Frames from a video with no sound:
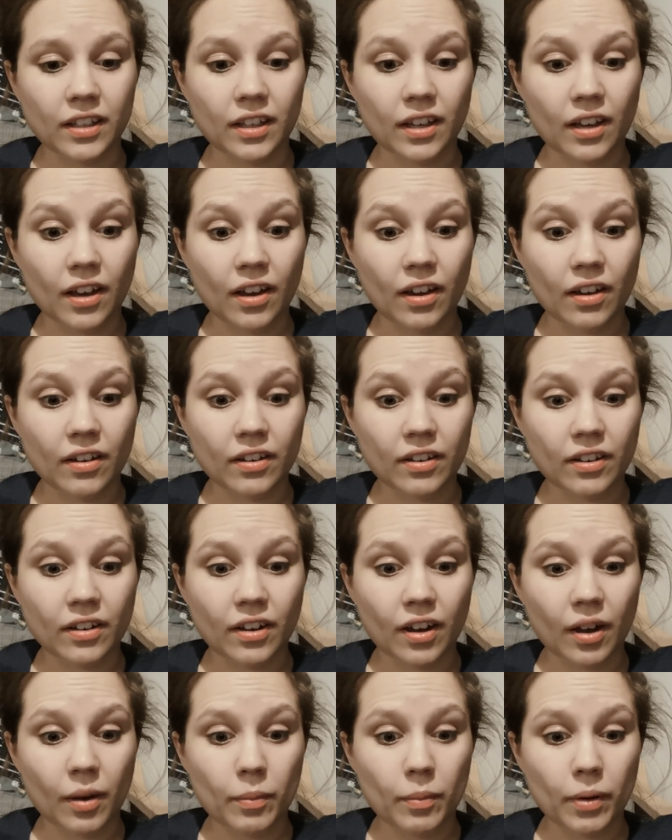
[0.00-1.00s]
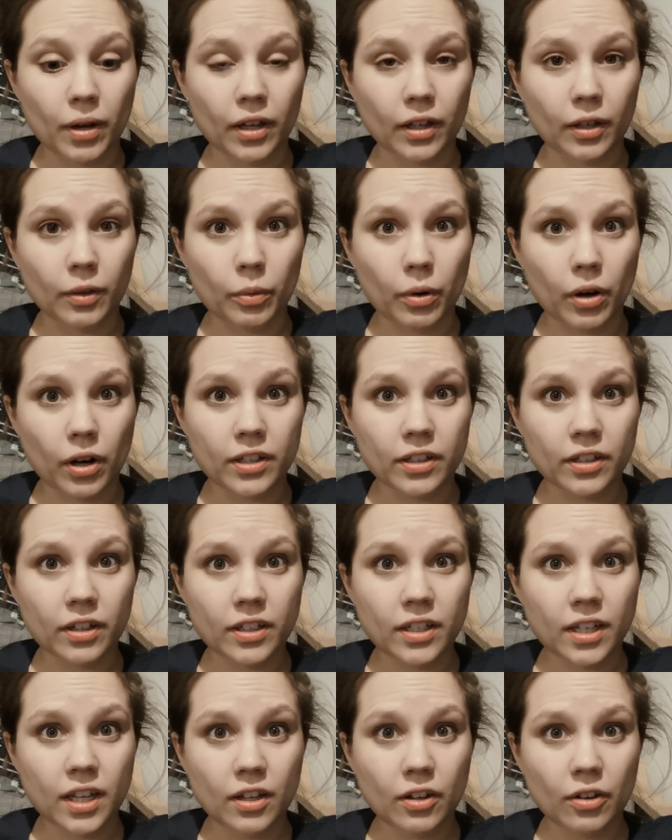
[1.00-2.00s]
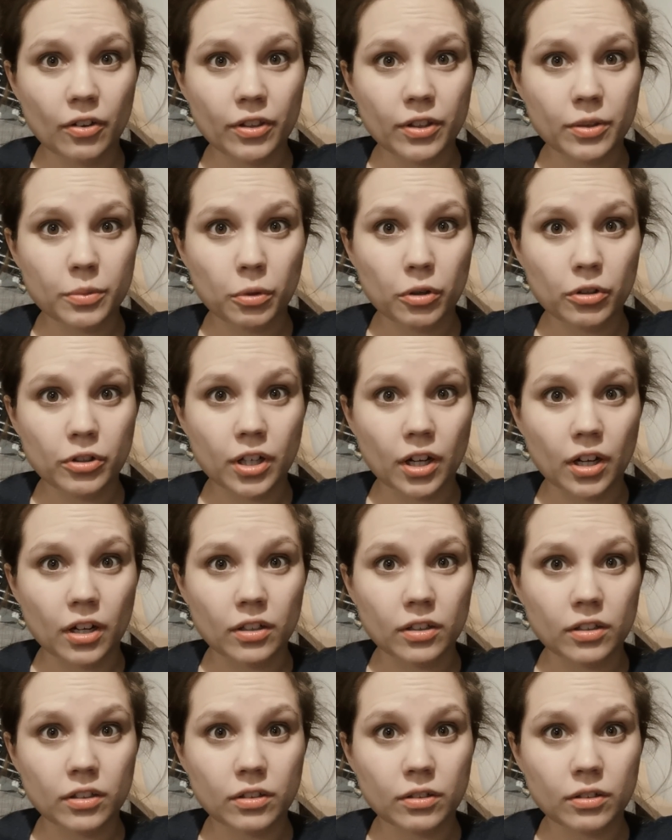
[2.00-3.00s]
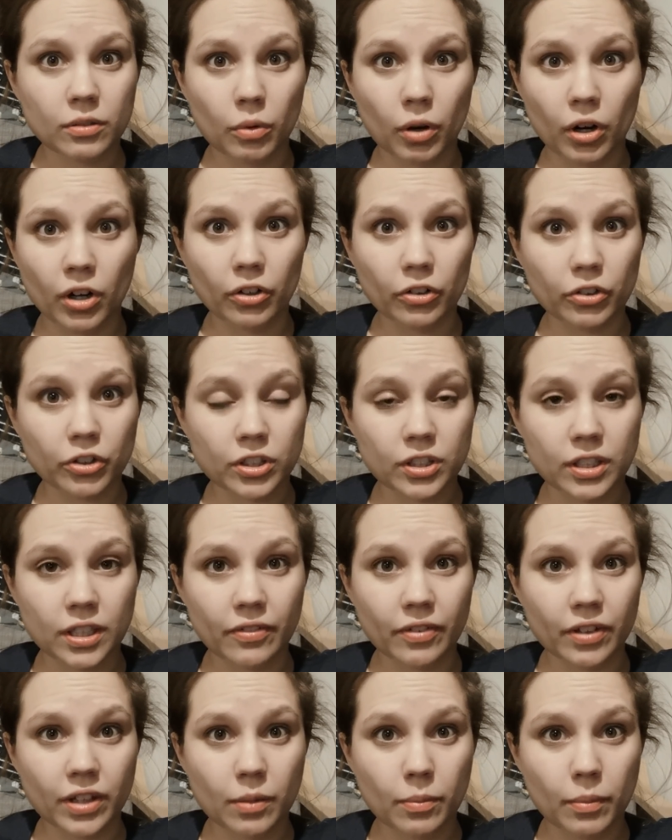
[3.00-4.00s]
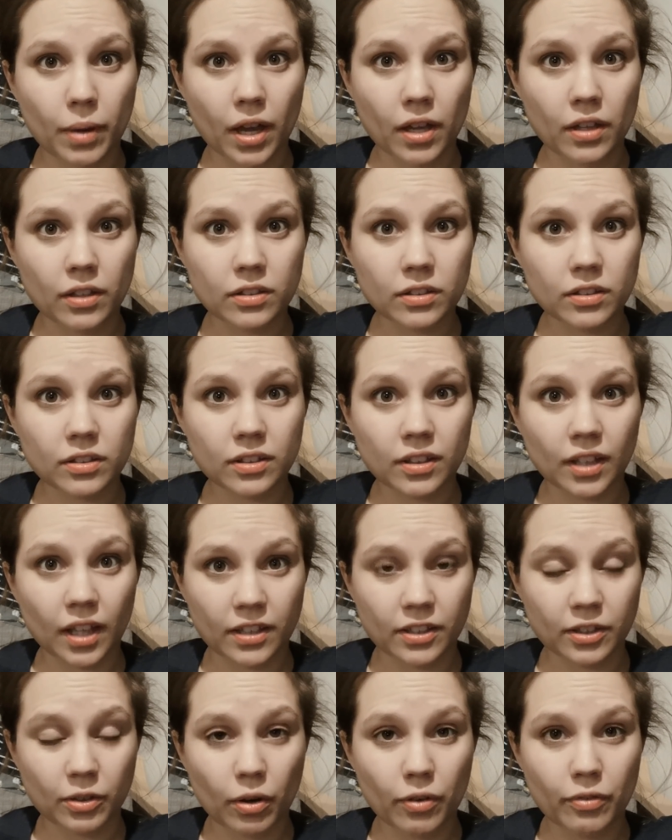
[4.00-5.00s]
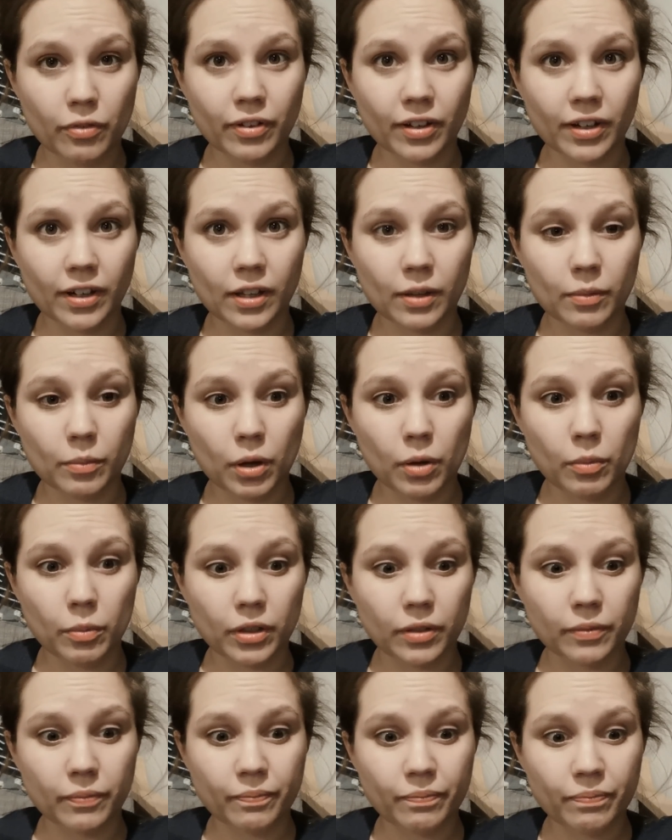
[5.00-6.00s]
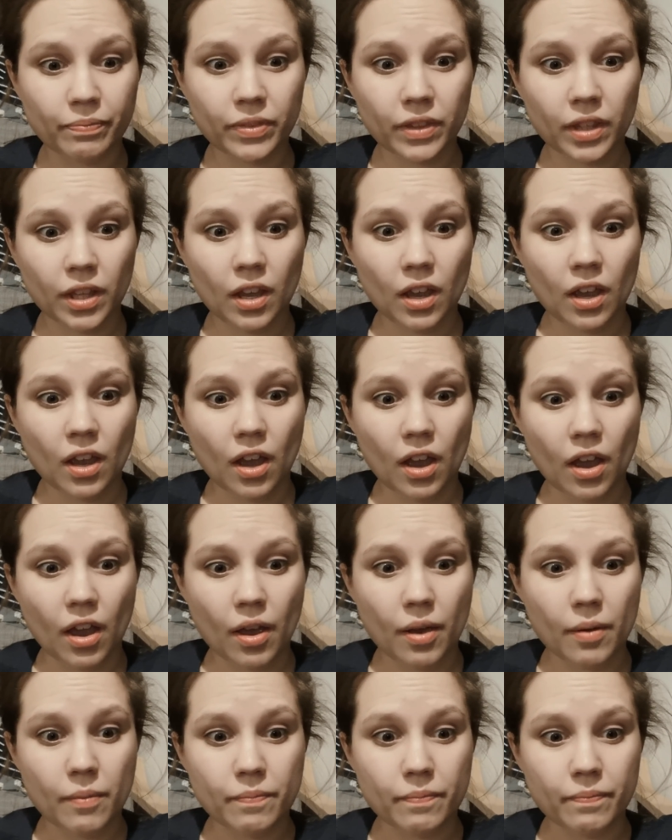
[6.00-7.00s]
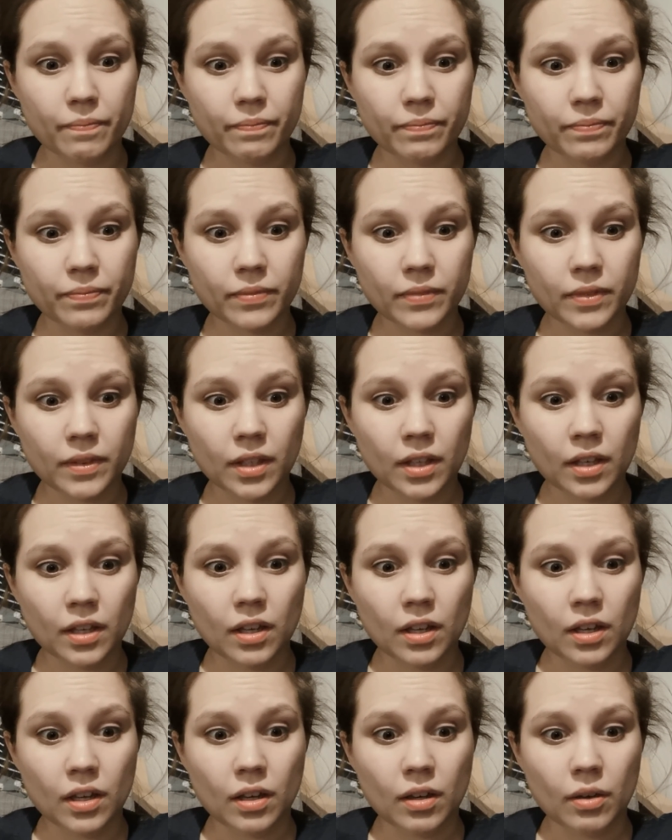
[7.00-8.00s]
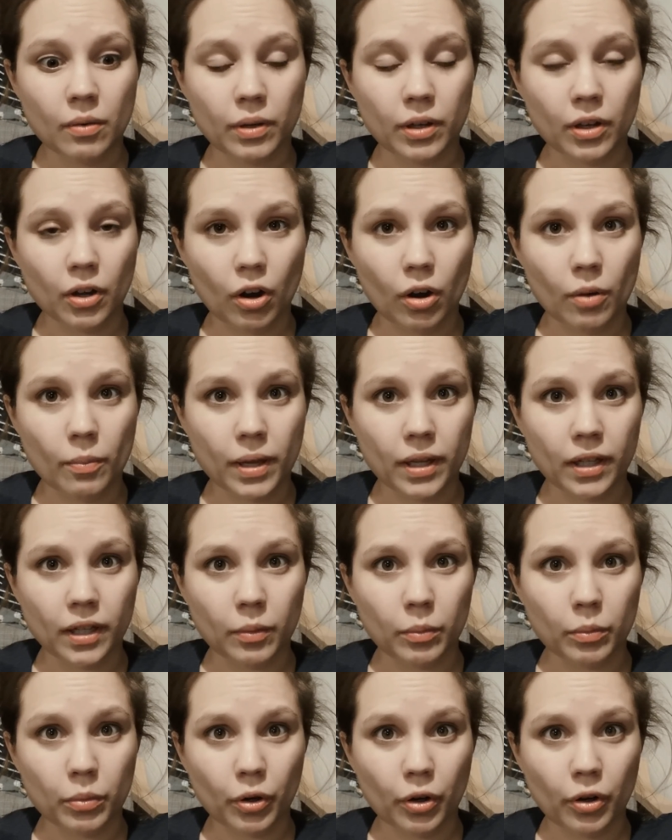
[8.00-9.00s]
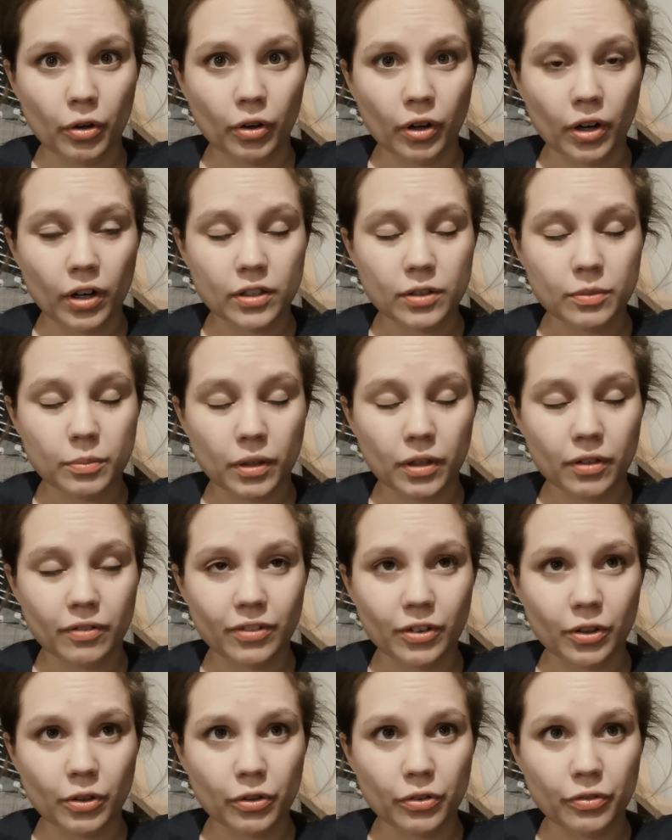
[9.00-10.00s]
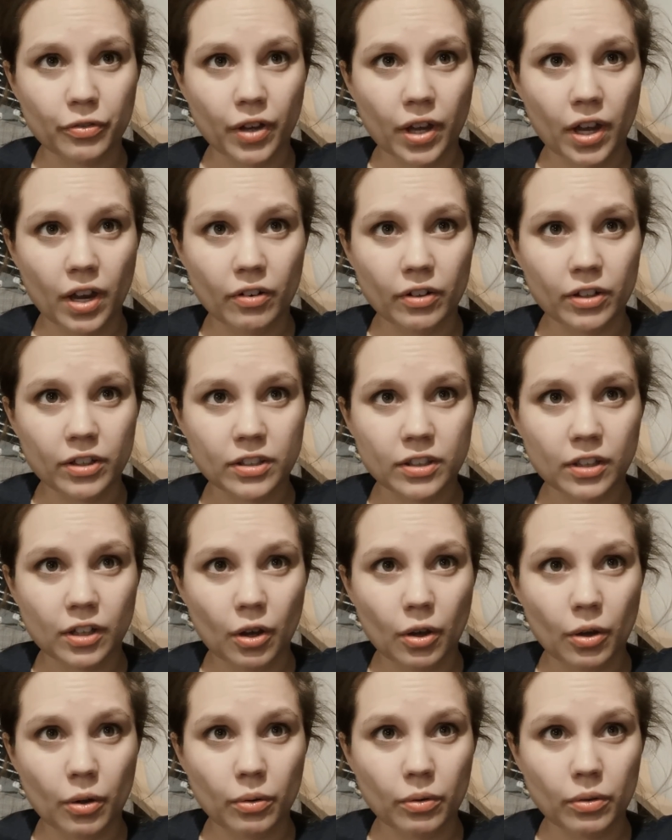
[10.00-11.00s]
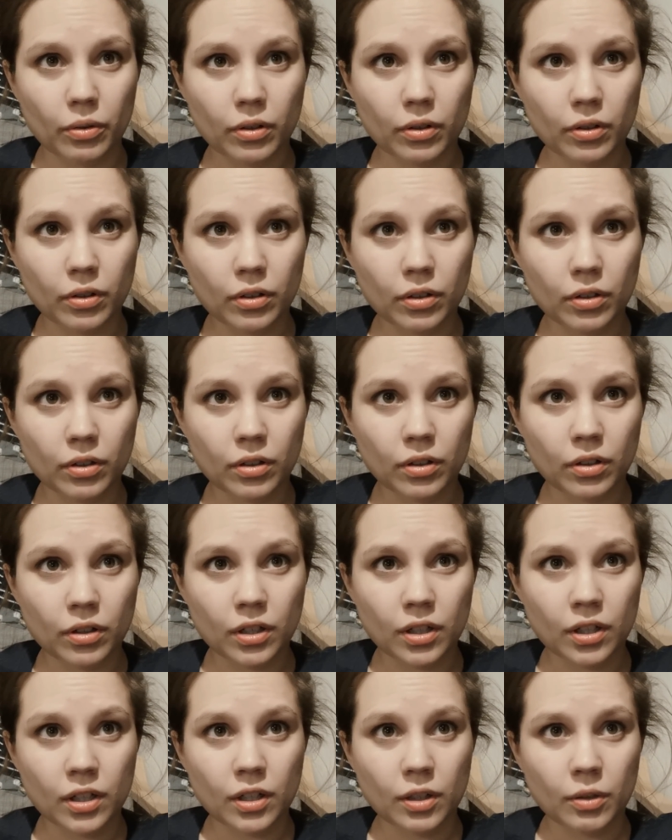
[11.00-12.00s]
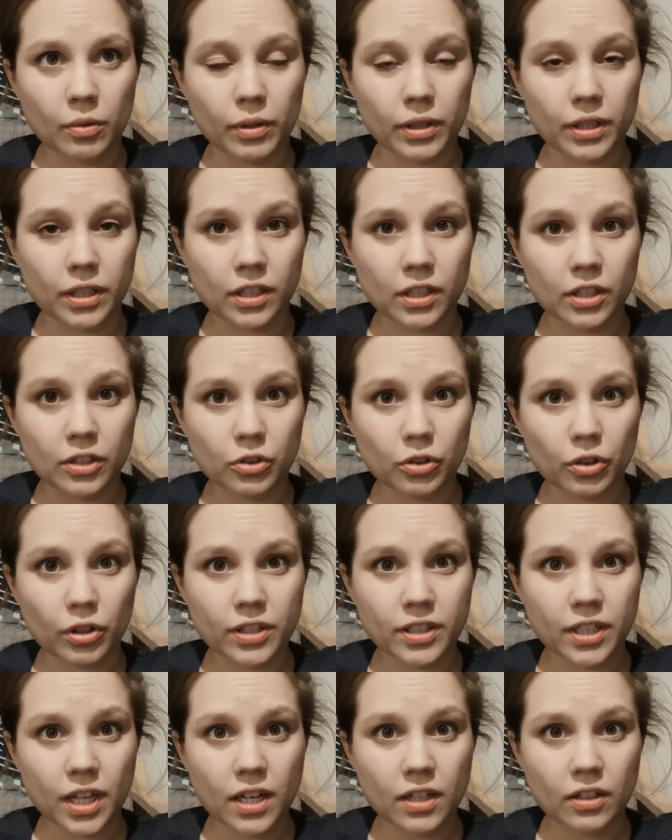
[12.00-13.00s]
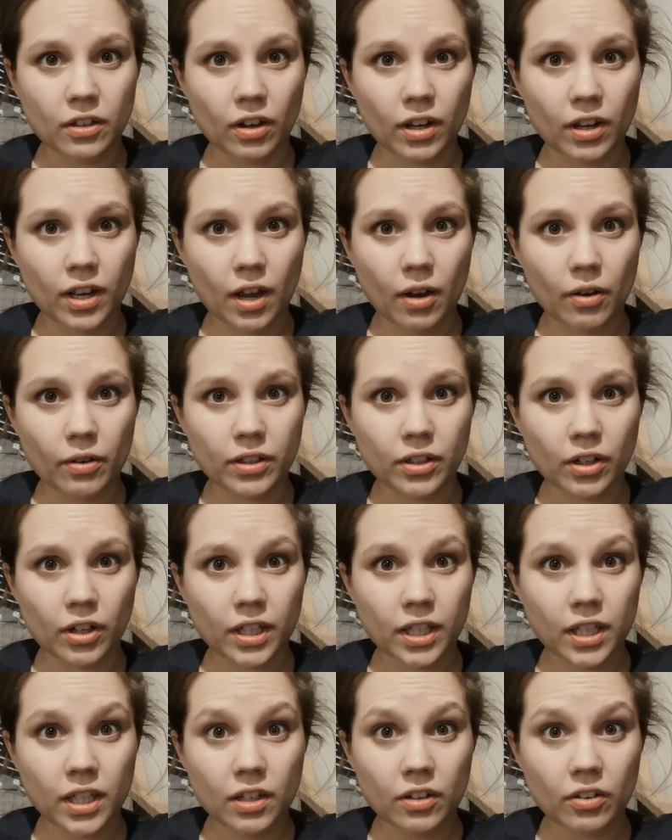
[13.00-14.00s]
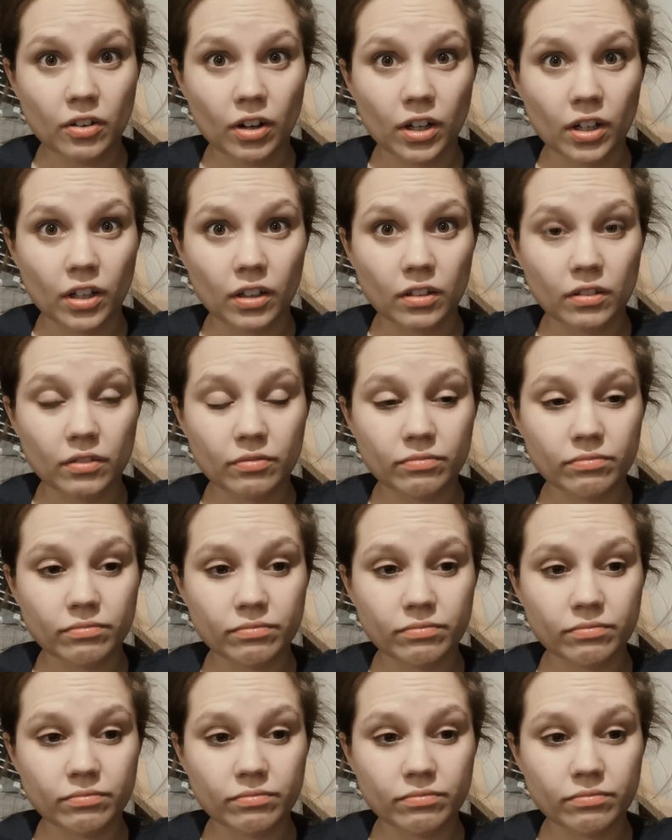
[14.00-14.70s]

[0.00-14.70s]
yeah, I'm like, why did I take on this project? Why not just live in the mess? That's how I feel at the moment um, we are making progress, but it feels very slow. We did enjoy a date night out in IKEA earlier.